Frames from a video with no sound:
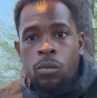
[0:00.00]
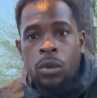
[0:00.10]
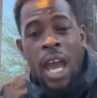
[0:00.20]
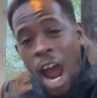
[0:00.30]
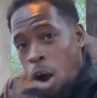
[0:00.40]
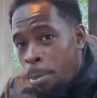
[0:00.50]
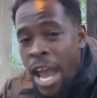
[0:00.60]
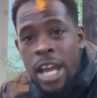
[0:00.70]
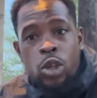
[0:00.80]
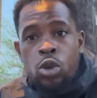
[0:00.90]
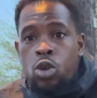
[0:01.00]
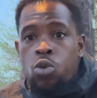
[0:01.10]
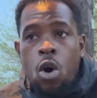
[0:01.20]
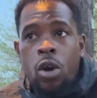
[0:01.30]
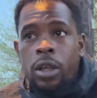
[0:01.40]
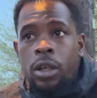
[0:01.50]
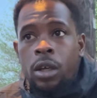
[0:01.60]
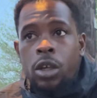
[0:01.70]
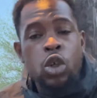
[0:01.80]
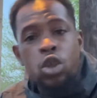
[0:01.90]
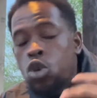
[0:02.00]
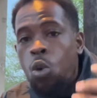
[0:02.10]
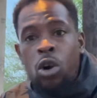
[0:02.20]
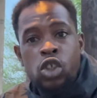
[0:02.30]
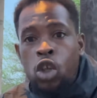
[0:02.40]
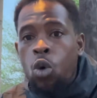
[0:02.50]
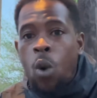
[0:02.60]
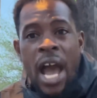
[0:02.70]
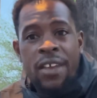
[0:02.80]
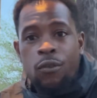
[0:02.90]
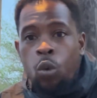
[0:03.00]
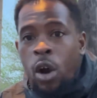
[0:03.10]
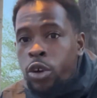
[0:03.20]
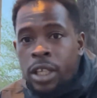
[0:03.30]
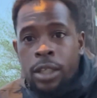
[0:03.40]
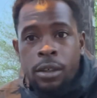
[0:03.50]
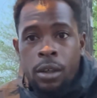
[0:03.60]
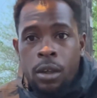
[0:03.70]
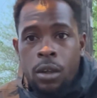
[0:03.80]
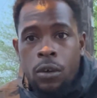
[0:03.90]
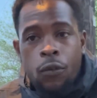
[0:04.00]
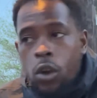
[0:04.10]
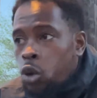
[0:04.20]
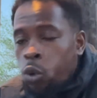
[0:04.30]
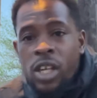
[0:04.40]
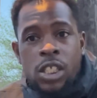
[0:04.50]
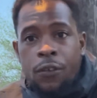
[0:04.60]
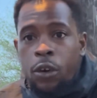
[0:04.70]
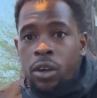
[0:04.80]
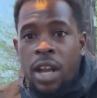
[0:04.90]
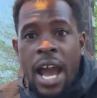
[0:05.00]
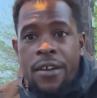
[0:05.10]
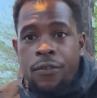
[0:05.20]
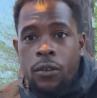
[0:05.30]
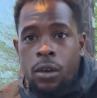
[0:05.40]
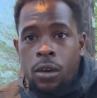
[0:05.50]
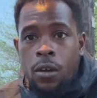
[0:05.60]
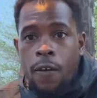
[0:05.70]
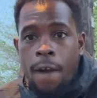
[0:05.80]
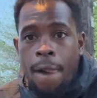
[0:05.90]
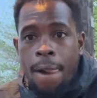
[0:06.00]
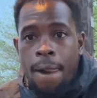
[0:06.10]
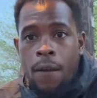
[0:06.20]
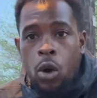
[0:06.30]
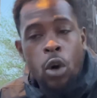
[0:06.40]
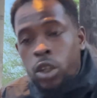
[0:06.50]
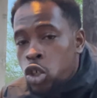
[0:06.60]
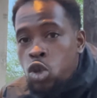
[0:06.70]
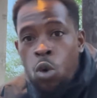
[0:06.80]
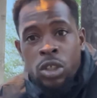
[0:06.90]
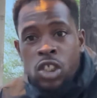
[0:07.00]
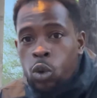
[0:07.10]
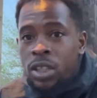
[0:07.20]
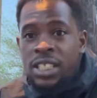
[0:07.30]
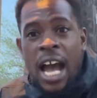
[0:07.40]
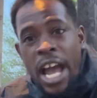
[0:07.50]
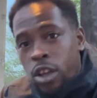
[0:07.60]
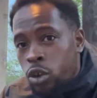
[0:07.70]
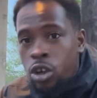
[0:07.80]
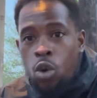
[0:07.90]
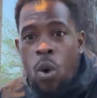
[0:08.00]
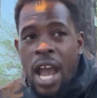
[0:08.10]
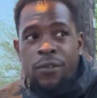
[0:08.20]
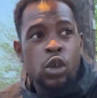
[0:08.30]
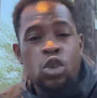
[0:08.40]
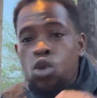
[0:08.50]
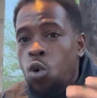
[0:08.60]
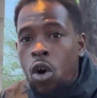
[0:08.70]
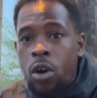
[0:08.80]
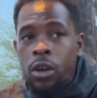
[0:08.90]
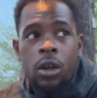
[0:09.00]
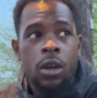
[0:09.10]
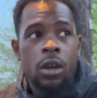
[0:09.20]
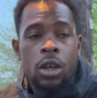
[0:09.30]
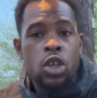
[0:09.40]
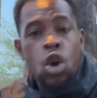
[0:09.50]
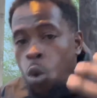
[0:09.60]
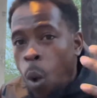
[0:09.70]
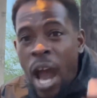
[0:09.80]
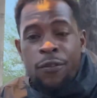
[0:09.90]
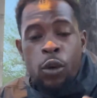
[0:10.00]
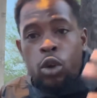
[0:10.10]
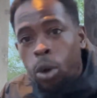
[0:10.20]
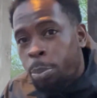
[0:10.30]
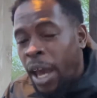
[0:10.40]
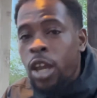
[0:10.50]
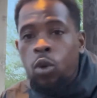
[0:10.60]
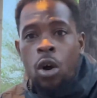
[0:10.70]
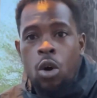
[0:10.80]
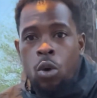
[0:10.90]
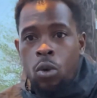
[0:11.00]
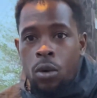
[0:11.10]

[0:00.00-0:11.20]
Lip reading: How bad do you want it? Do you want your wife working for the rest of her life? Or do you want to retire your wife? Do you want your wife on your payroll?